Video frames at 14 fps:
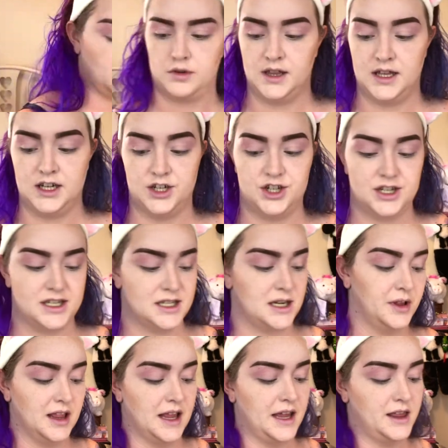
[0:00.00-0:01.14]
And then just
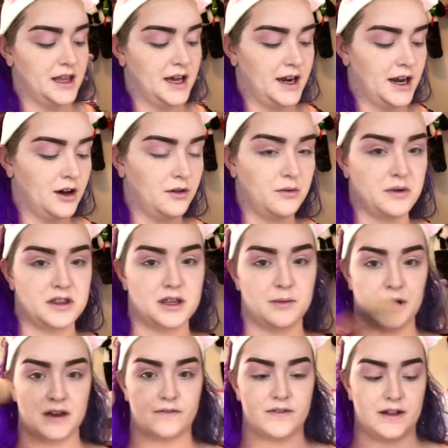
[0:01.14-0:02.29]
blend that out with the
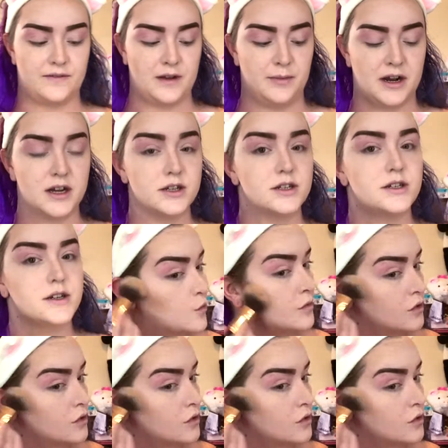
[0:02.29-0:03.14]
big fluffy brush.